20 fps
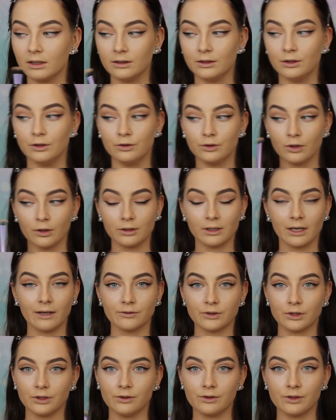You don't
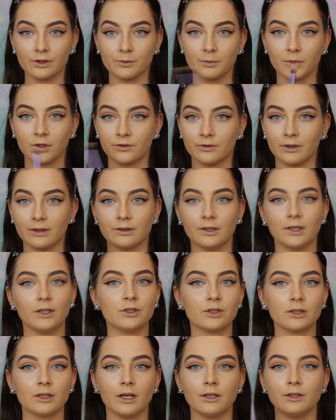have to use as much
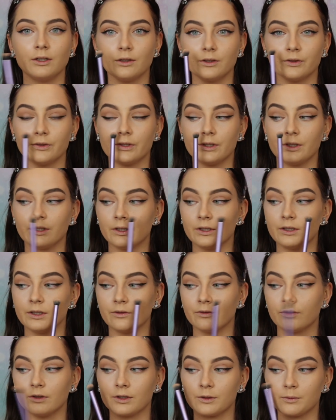foundation, like you can see the
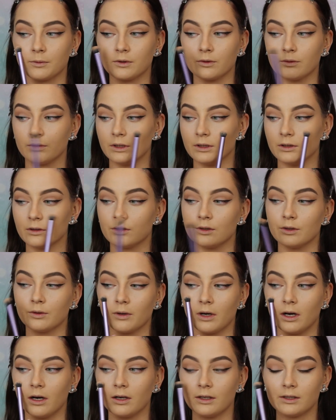difference between the
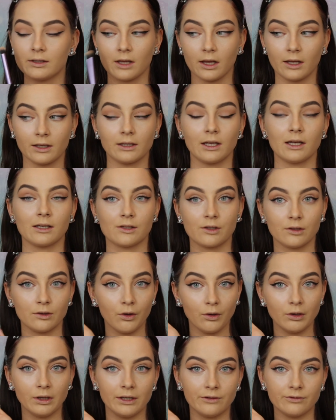two eyes, like that's
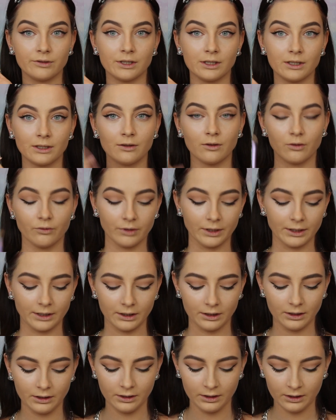a lot lifted
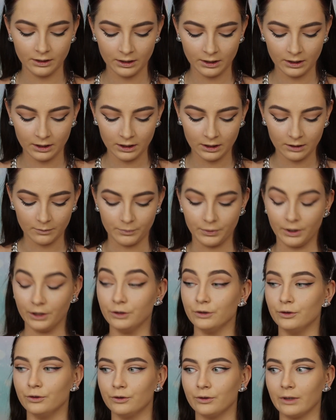already.
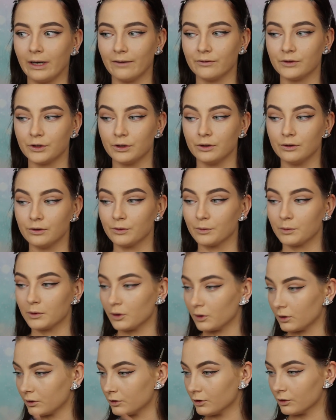But you do have to use a
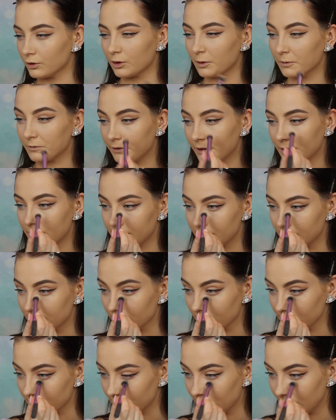product on top of it because
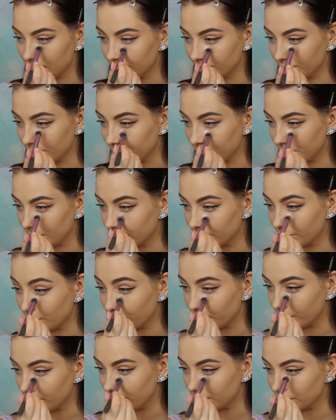it does leave a bit of
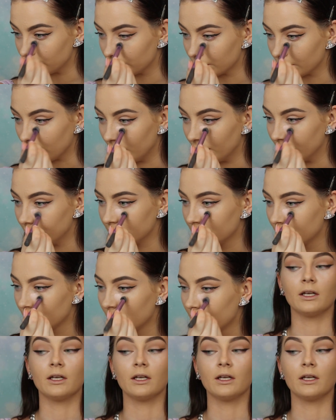a weird shine.